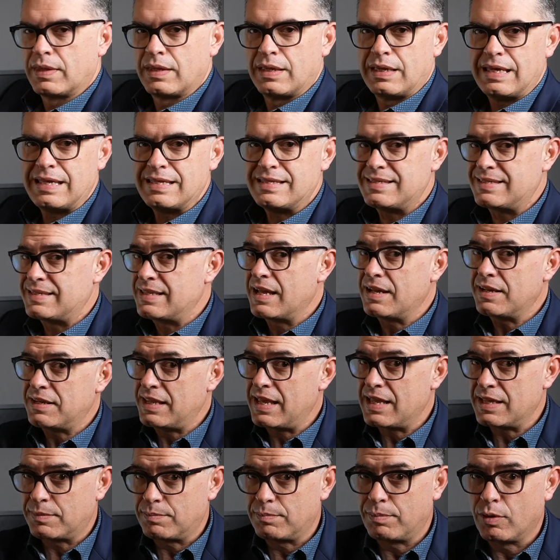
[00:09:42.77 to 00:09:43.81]
It's not
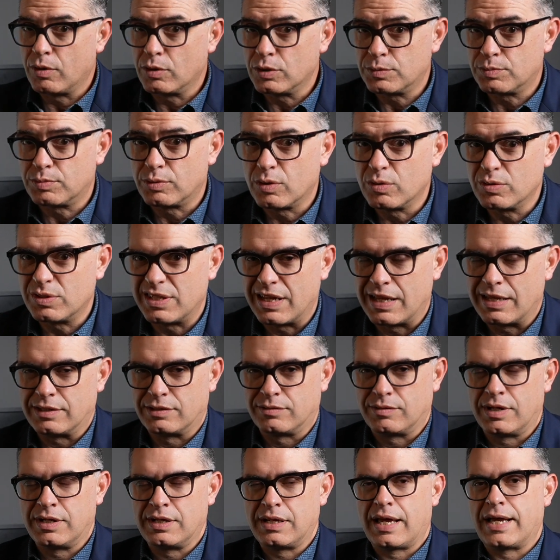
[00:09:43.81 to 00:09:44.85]
yet post-processed,
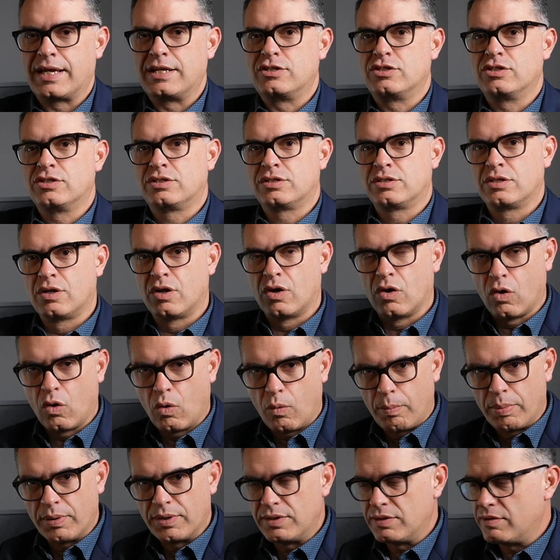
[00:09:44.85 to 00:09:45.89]
right? I just
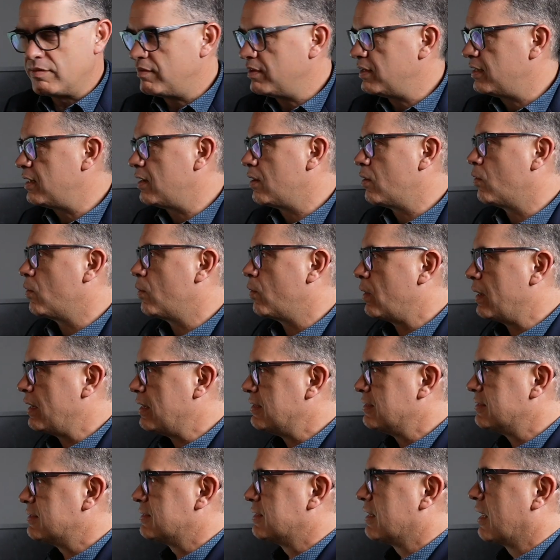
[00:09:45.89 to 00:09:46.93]
opened the video
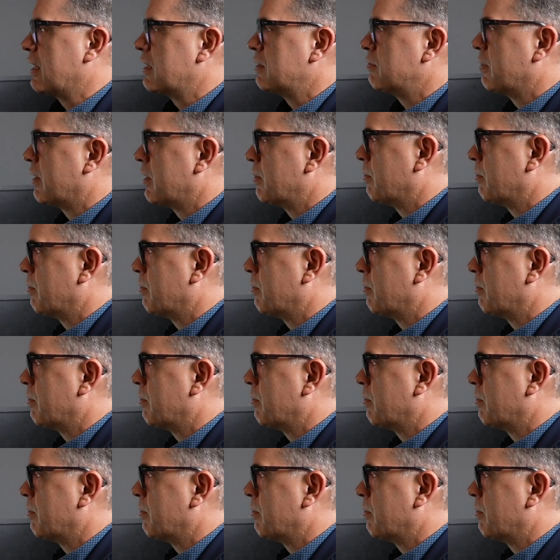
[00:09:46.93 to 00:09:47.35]
inside my